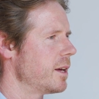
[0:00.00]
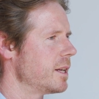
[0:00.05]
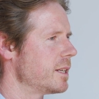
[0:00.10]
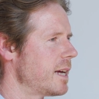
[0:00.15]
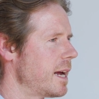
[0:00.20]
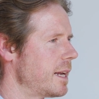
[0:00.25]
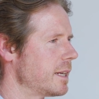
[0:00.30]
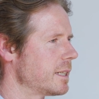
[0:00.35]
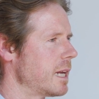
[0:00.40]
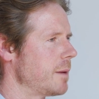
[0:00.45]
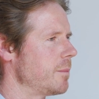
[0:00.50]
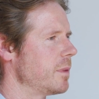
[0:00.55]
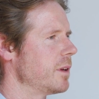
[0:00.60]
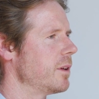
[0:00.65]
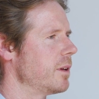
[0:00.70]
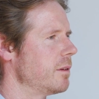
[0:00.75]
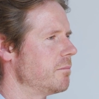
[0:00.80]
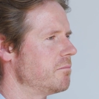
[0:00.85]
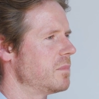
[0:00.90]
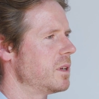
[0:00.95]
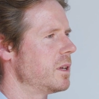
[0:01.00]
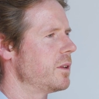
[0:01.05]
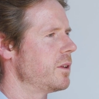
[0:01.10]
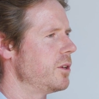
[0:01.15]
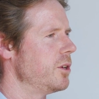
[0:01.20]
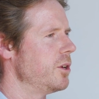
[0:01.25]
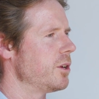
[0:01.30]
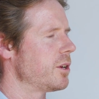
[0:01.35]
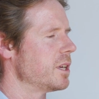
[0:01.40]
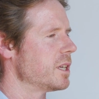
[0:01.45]
Is that something that
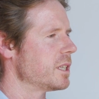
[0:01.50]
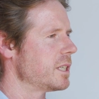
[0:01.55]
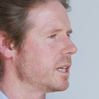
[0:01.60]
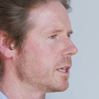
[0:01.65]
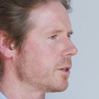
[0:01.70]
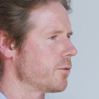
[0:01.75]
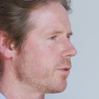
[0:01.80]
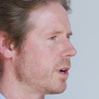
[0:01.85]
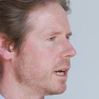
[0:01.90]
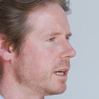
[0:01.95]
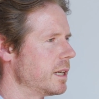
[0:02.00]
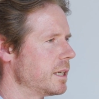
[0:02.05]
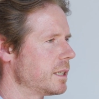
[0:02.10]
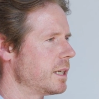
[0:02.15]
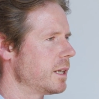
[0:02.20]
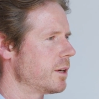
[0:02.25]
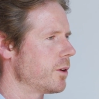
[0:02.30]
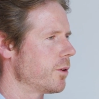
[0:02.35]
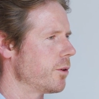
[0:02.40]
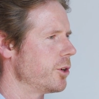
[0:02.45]
you can see as realistic,